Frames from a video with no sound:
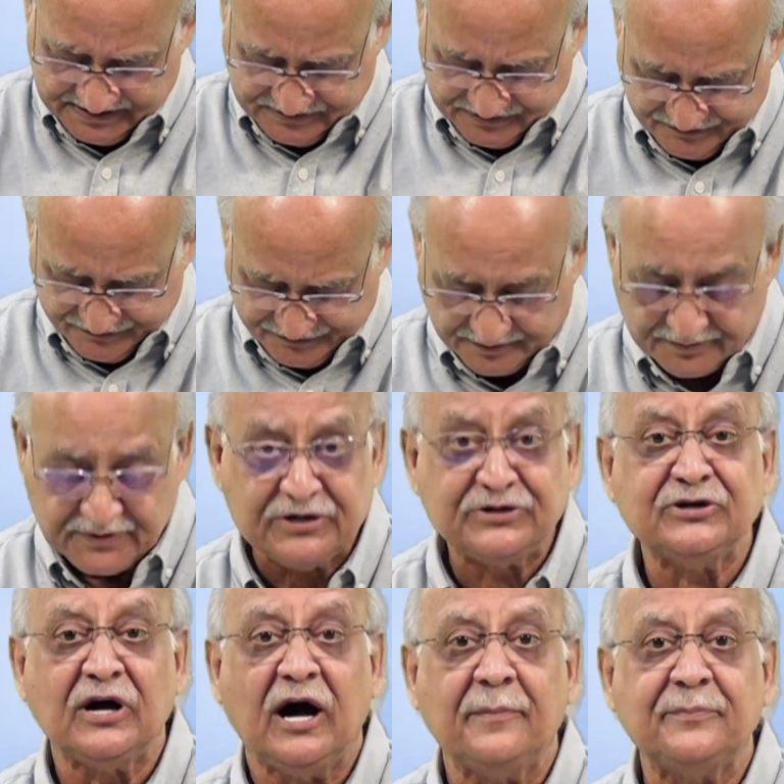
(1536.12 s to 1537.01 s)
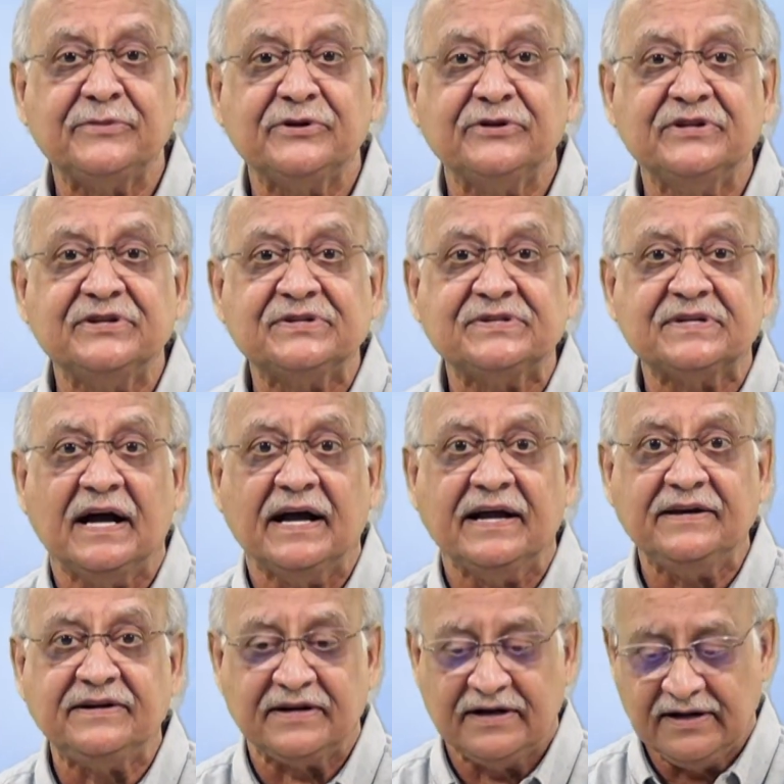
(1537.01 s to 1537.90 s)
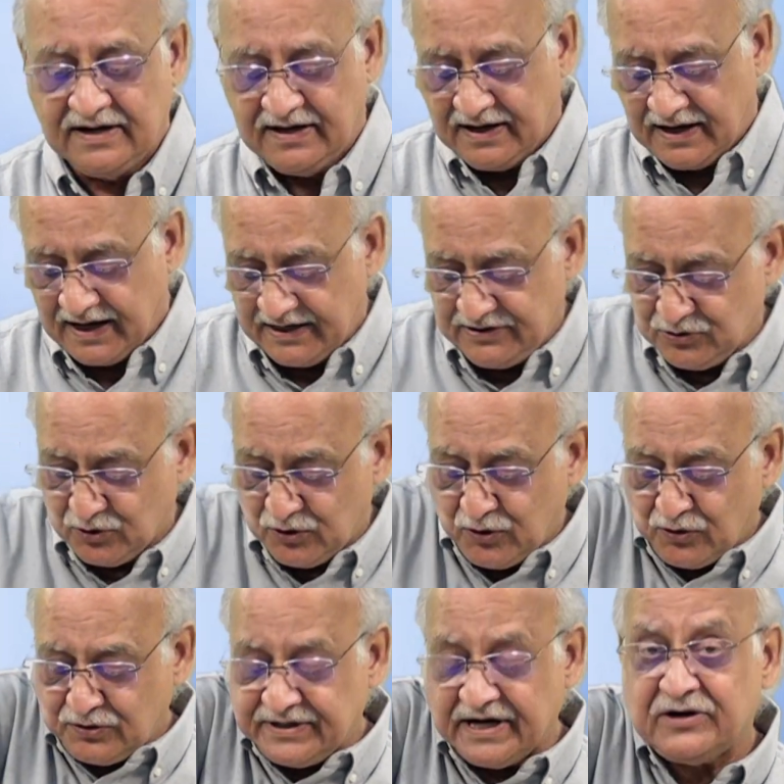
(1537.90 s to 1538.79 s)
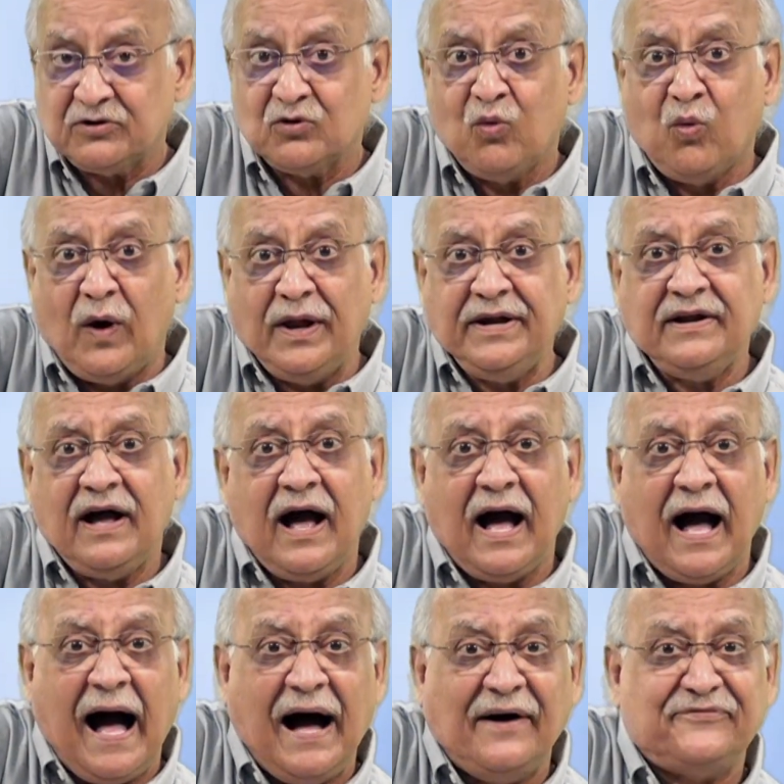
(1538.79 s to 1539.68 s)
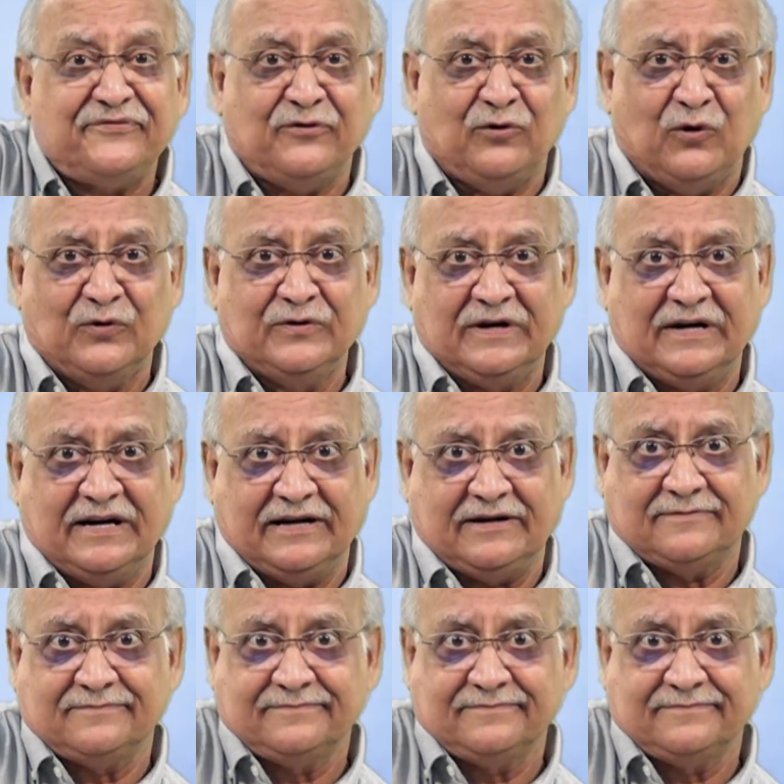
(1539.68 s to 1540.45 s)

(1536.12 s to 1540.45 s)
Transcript: from the top to the side, and you looked at one half only